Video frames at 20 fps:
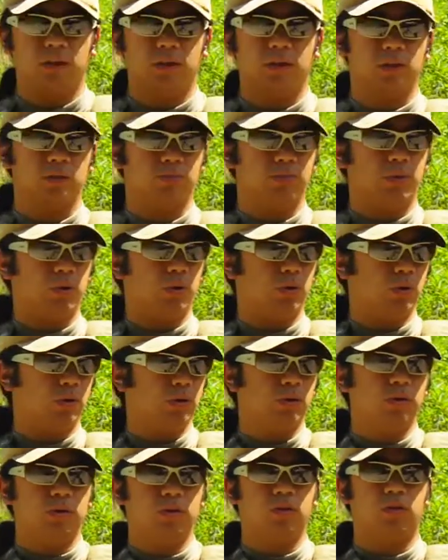you just pull
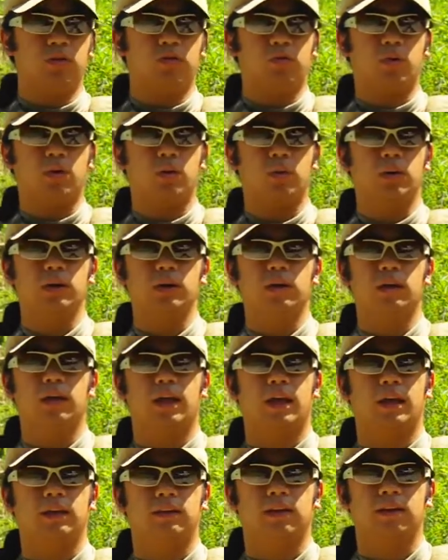forward
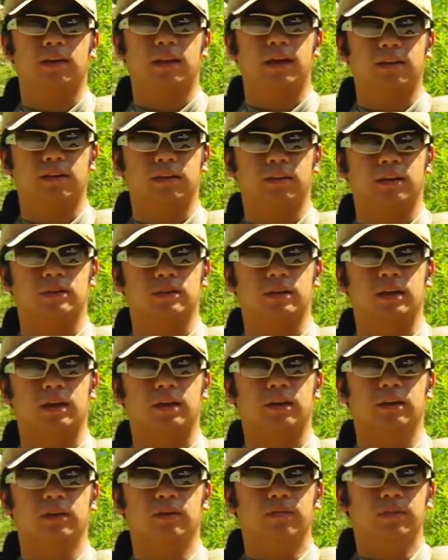and to lengthen the
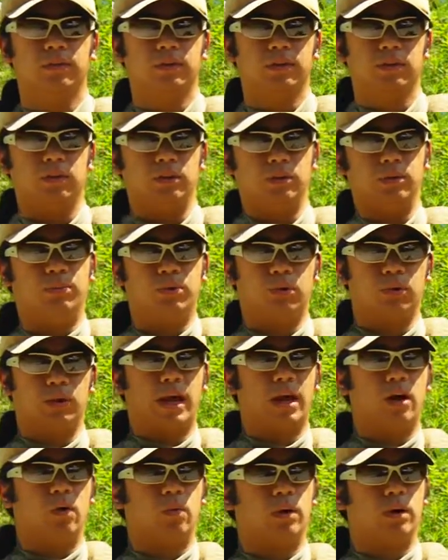sling, pull
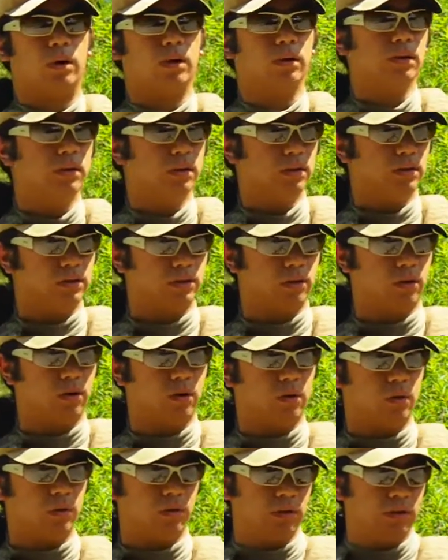outward.
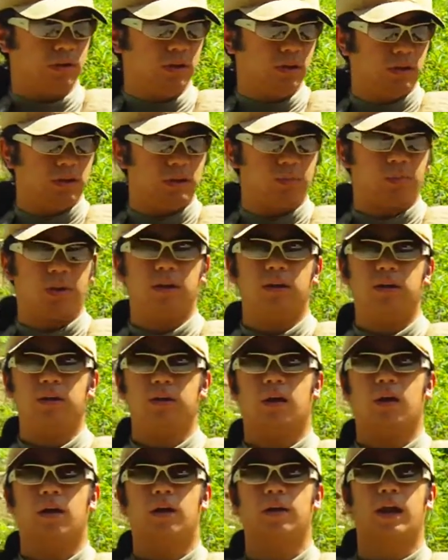So
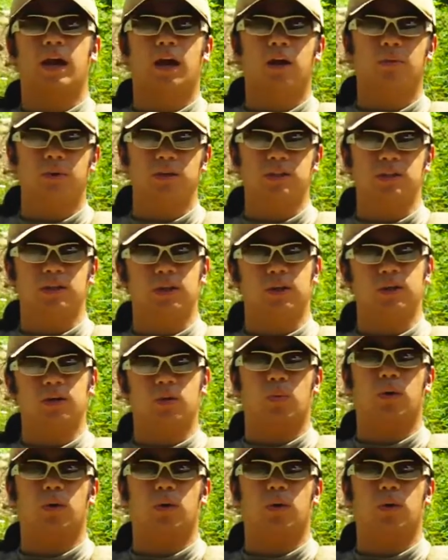depending on how much gear you're